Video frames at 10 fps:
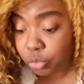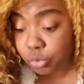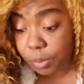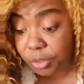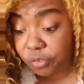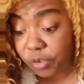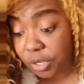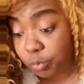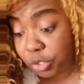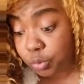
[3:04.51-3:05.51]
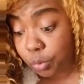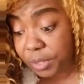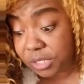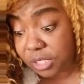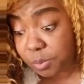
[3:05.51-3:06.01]
through some other fucking ritual
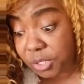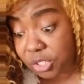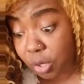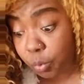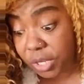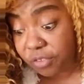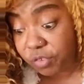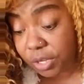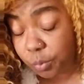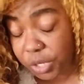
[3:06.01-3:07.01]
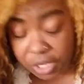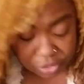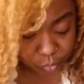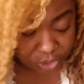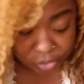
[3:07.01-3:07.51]
because these bitches are wicked fucking
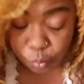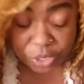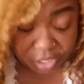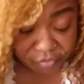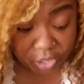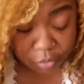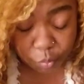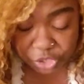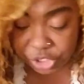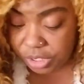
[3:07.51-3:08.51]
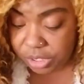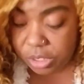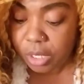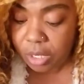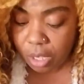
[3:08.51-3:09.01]
witches.
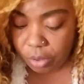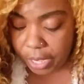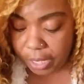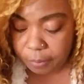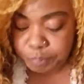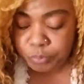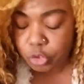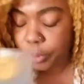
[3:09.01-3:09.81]
Okay, so